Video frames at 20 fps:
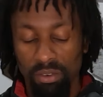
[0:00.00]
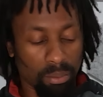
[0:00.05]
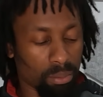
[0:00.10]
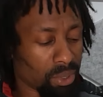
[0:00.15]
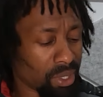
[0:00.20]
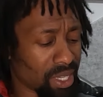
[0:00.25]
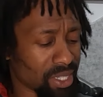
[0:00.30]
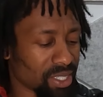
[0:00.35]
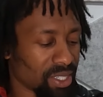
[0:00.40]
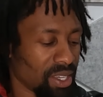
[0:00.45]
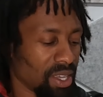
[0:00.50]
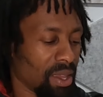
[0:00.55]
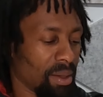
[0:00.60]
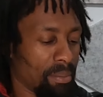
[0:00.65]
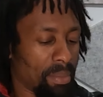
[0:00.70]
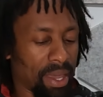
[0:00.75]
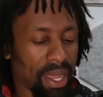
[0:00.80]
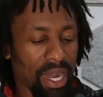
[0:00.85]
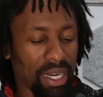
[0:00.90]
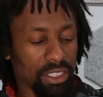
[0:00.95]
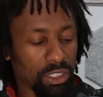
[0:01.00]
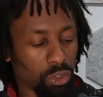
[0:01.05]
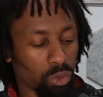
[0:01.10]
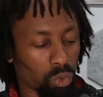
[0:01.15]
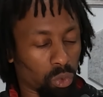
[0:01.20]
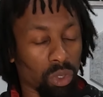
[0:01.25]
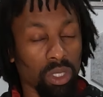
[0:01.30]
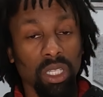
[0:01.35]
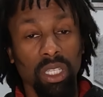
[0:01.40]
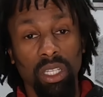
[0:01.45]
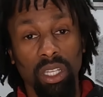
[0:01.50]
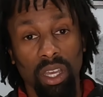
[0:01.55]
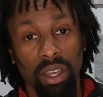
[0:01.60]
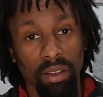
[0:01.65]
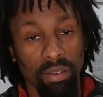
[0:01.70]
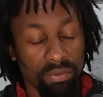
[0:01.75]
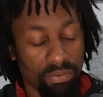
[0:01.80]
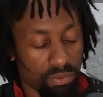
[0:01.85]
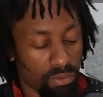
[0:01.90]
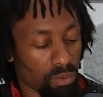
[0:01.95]
And plus, man, I just really
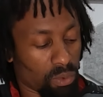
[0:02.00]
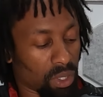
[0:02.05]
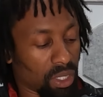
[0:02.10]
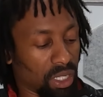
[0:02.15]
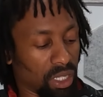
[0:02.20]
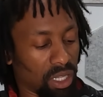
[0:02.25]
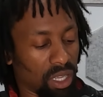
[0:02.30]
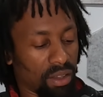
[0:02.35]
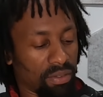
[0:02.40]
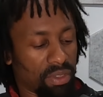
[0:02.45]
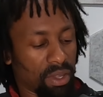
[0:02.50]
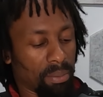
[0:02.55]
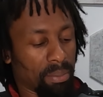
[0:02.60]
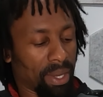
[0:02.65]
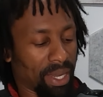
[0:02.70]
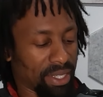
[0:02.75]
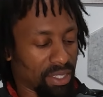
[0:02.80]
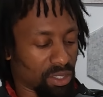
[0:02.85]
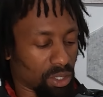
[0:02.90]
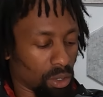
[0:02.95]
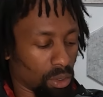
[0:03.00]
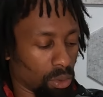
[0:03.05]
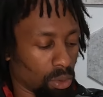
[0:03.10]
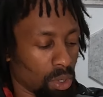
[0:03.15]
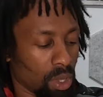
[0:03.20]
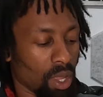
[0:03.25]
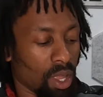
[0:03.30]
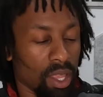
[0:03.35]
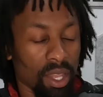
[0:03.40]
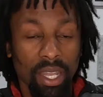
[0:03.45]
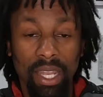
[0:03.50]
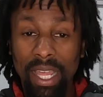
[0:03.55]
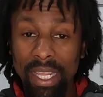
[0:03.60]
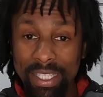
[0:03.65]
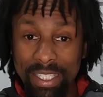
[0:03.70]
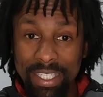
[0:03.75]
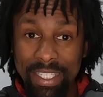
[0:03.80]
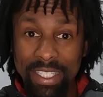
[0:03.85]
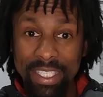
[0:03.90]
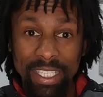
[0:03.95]
love their bait. So
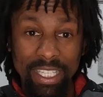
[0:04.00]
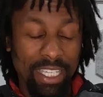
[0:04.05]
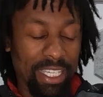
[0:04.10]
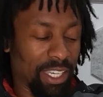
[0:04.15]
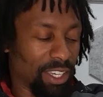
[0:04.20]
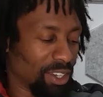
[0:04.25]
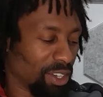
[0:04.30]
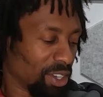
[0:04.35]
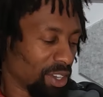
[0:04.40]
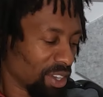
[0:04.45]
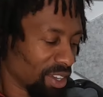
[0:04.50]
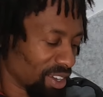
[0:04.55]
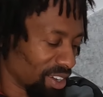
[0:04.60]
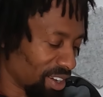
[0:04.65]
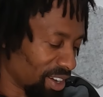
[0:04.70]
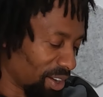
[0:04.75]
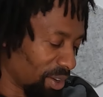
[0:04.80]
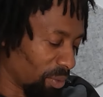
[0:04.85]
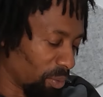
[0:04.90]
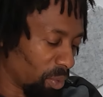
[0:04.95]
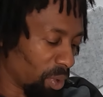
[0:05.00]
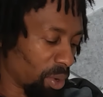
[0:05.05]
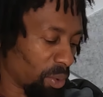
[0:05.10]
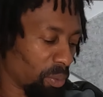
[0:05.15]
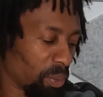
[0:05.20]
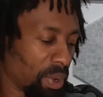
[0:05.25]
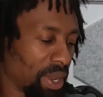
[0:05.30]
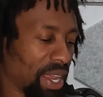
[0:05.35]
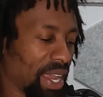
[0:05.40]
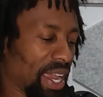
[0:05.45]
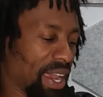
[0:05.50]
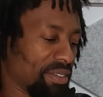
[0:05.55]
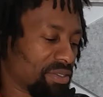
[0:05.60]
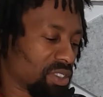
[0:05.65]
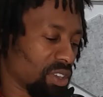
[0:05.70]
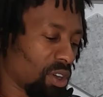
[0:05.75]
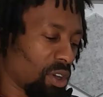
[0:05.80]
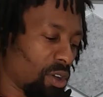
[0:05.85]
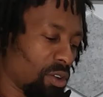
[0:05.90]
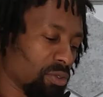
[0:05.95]
let's see what we have
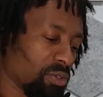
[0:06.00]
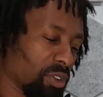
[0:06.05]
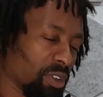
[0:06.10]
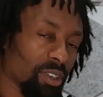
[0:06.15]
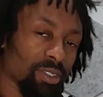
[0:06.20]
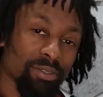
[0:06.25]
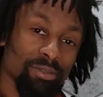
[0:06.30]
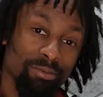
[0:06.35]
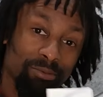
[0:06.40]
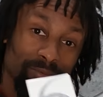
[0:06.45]
to offer.